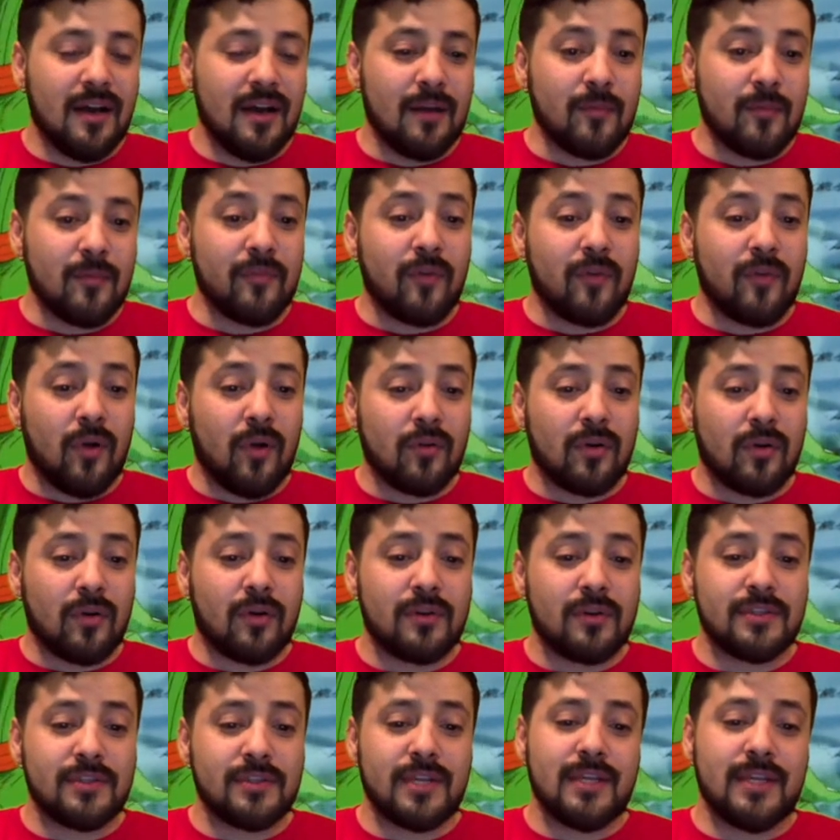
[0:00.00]
Move all
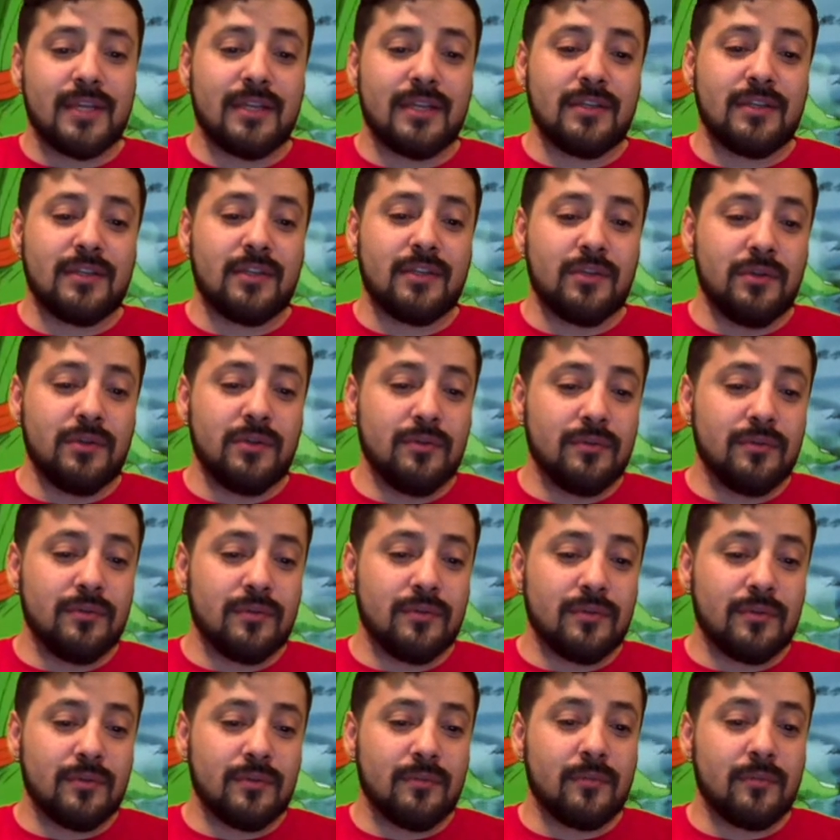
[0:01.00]
cards in you.
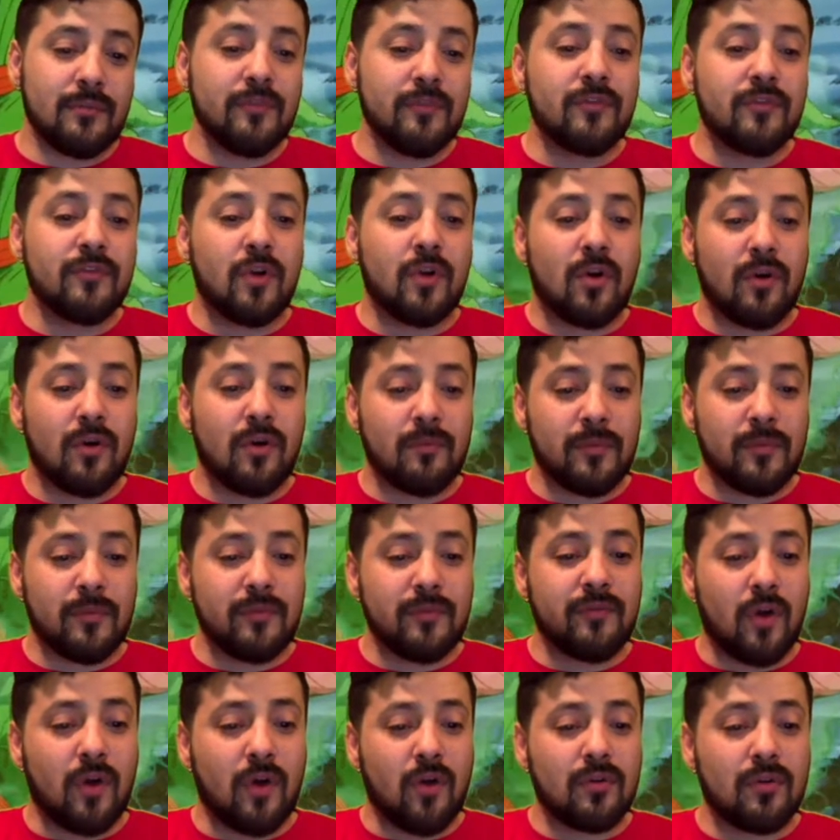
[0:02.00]

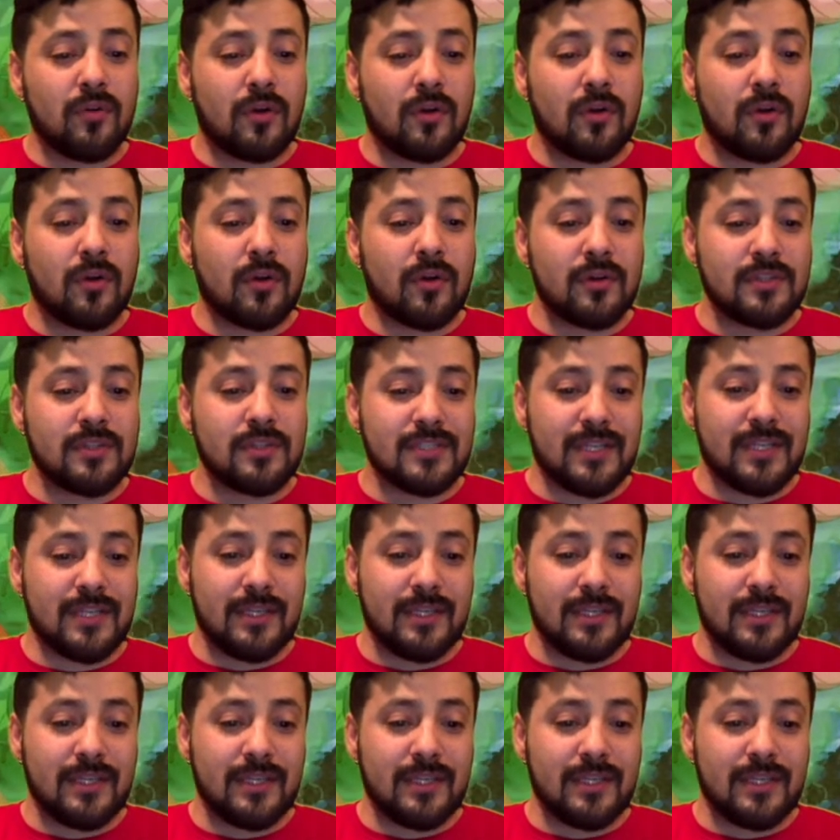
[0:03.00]
Move all cards